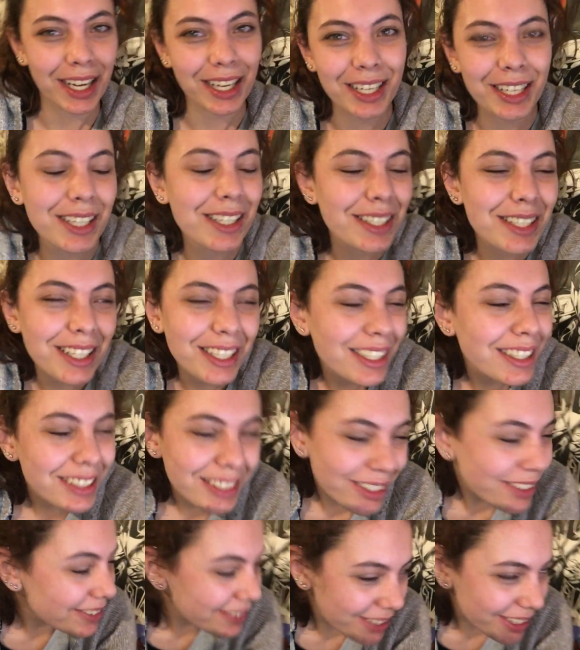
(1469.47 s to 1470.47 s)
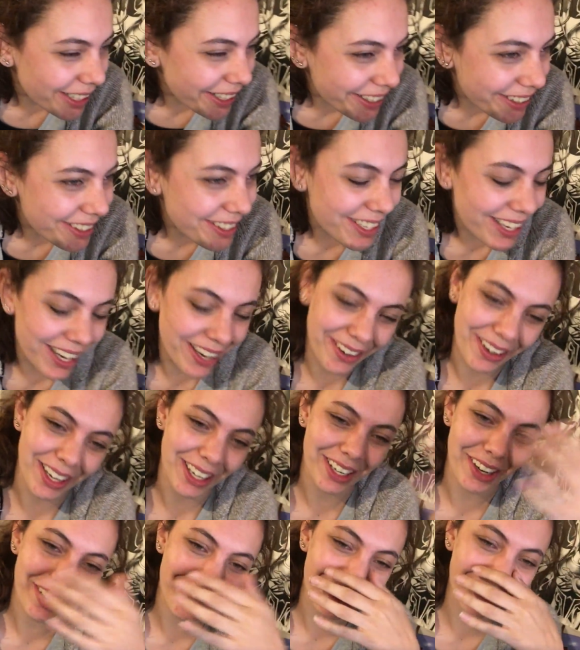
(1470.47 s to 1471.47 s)
because I can do things about,
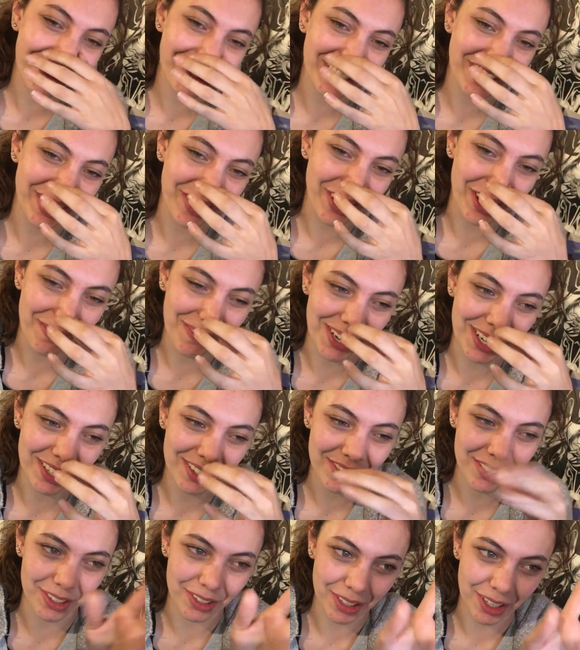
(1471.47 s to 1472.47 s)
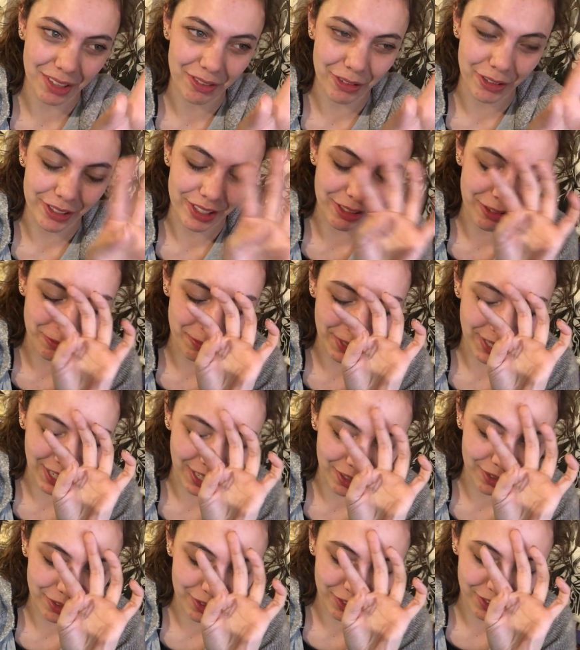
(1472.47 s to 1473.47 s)
I don't really go out much, so it's like the first time I've been
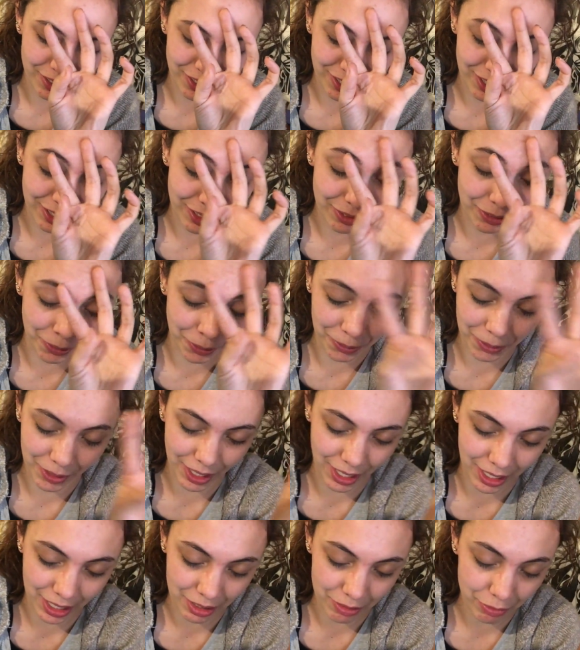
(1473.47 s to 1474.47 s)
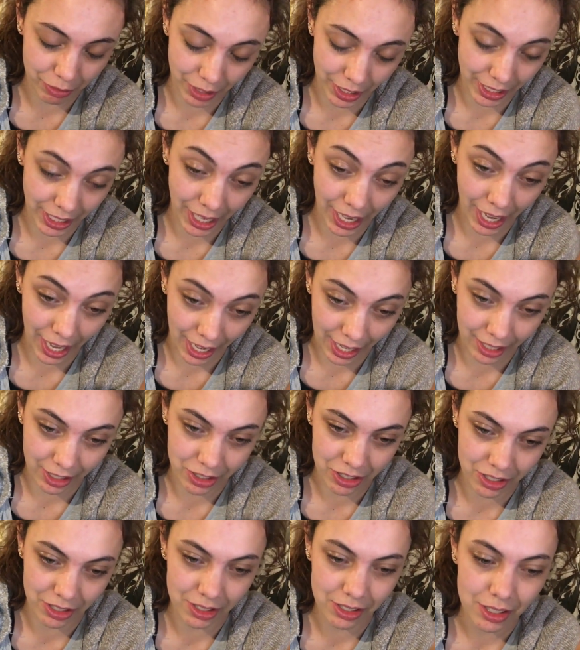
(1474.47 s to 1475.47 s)
out all year, like
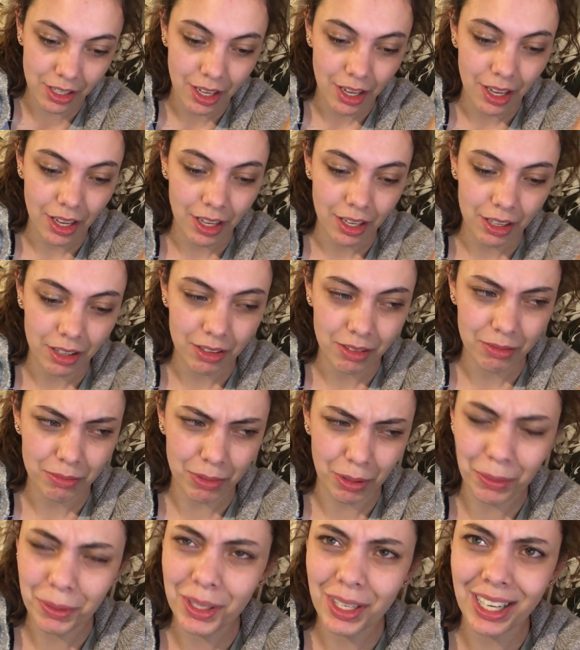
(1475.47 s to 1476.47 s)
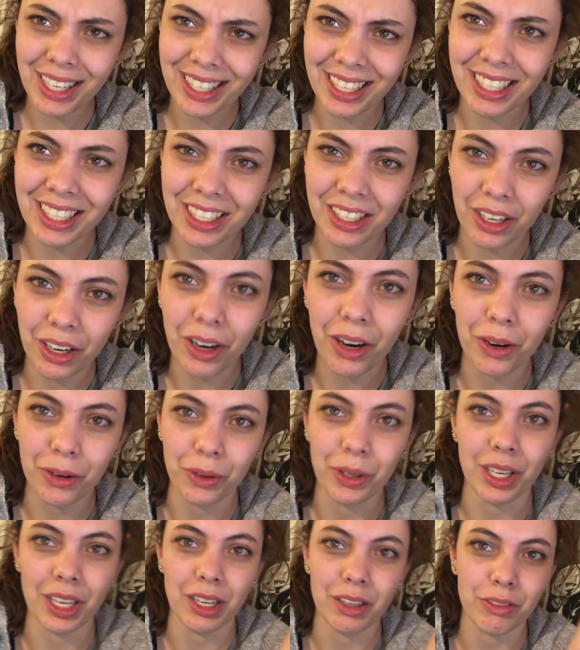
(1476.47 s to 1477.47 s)
ages, probably like nearly a whole
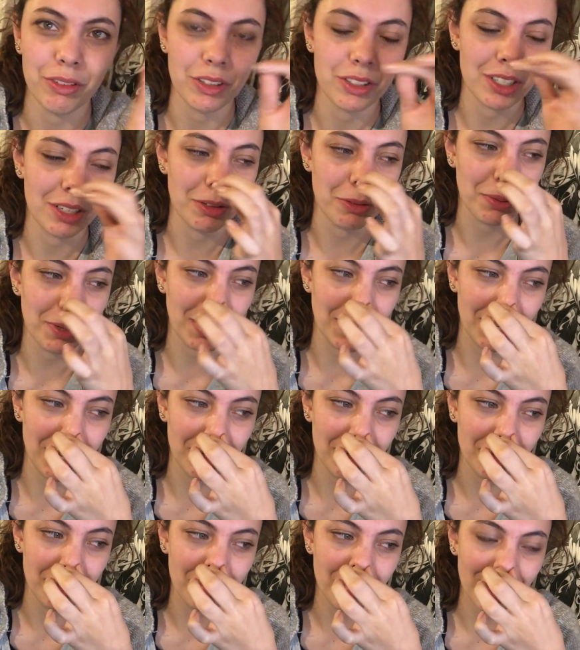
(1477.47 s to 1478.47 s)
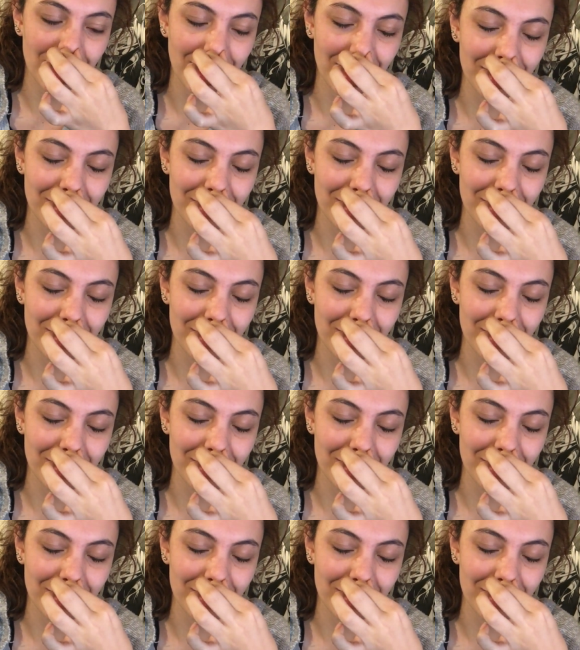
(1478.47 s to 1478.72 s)
year first time I've been out, but